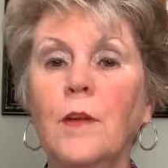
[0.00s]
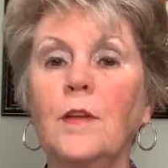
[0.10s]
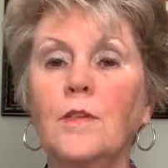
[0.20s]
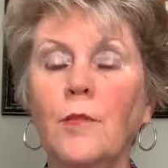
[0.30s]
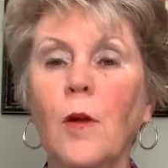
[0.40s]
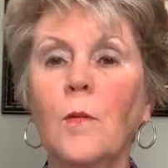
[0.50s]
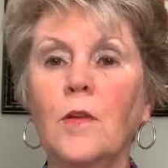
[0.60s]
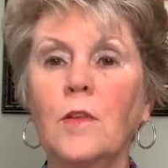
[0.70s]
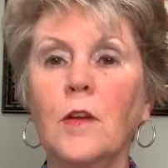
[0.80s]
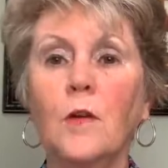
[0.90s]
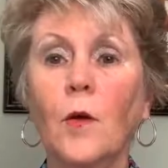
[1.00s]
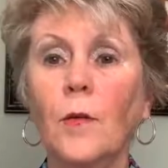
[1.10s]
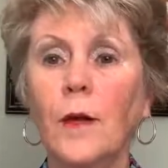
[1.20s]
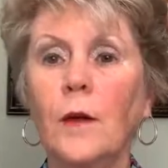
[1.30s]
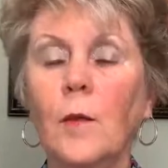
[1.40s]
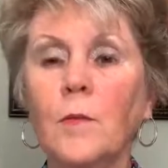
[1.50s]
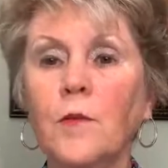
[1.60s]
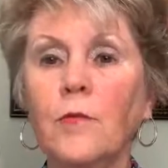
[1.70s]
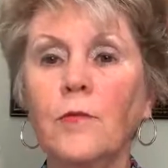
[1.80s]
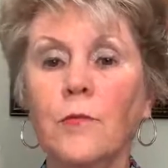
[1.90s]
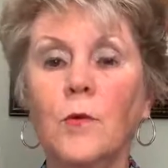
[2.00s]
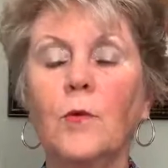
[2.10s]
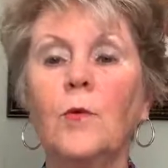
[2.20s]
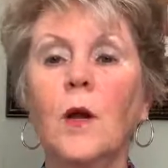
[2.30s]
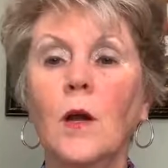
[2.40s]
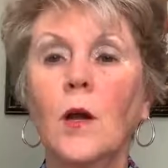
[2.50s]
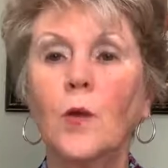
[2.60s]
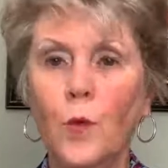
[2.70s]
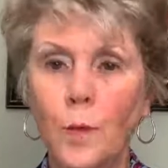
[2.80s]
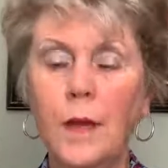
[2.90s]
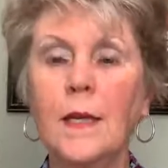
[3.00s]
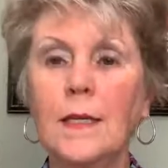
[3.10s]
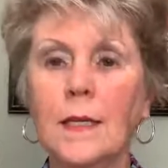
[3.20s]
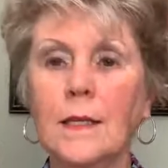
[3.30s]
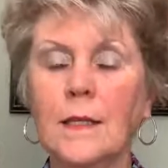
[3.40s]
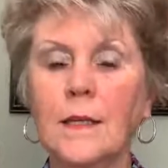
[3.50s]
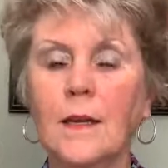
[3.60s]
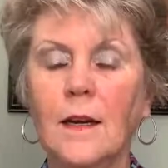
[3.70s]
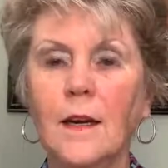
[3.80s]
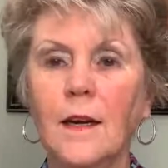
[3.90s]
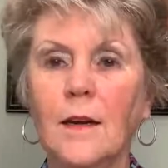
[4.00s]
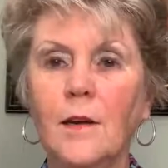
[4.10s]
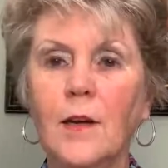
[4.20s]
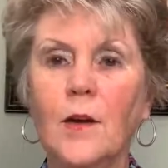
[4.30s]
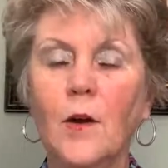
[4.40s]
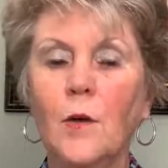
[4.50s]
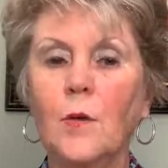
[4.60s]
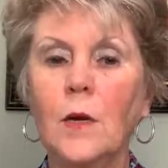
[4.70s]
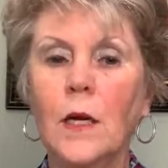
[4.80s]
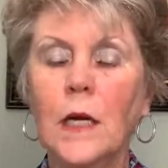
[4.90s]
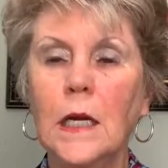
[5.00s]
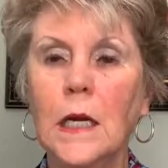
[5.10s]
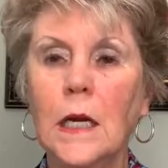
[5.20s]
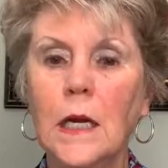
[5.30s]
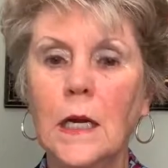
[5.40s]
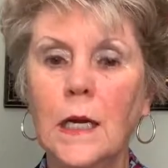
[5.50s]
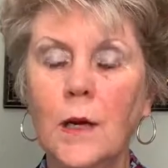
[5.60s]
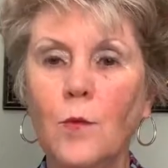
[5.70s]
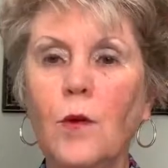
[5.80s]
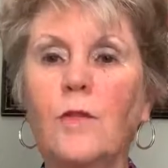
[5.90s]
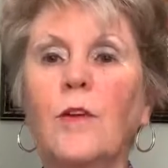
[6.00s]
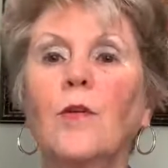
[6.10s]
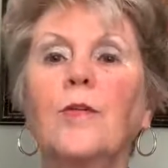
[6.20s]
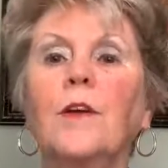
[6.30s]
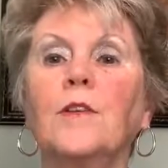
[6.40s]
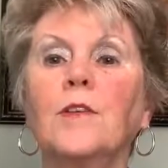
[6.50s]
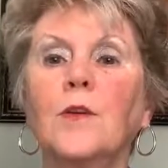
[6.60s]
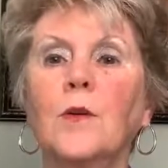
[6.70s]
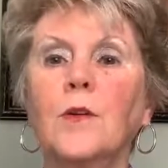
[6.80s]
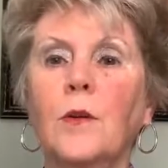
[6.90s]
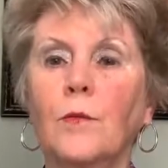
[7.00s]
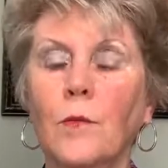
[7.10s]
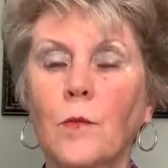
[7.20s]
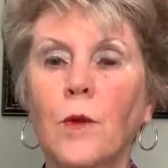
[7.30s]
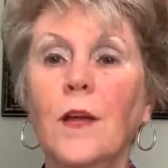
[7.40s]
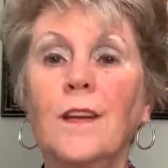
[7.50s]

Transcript: things from us, you know, and that comes through repentance, you know. He can reveal things to us and we